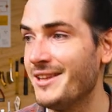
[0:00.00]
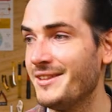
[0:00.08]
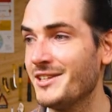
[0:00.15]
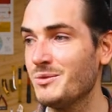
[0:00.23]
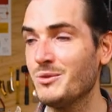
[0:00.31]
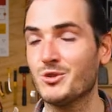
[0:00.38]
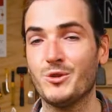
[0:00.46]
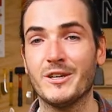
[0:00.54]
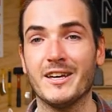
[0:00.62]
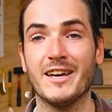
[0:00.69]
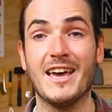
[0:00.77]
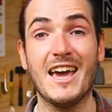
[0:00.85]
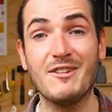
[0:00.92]
This will
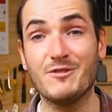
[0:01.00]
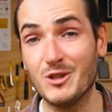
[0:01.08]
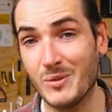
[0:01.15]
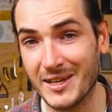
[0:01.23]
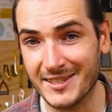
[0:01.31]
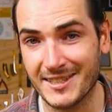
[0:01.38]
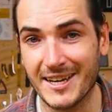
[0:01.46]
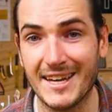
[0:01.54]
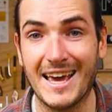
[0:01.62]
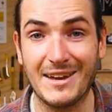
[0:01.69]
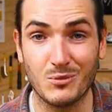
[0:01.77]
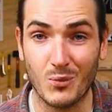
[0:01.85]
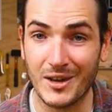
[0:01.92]
trigger every Wednesday
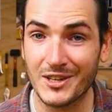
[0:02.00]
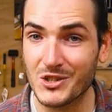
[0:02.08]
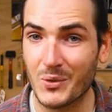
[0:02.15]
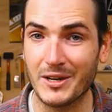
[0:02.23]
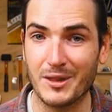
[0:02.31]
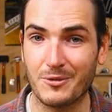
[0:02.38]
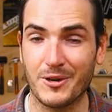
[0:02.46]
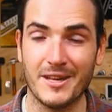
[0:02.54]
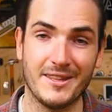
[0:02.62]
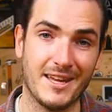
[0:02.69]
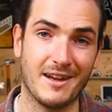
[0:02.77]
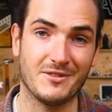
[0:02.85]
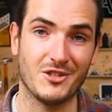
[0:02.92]
at 1:23 in
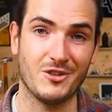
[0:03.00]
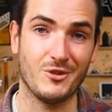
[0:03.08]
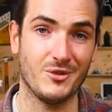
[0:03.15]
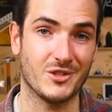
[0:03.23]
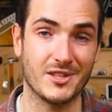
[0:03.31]
the afternoon.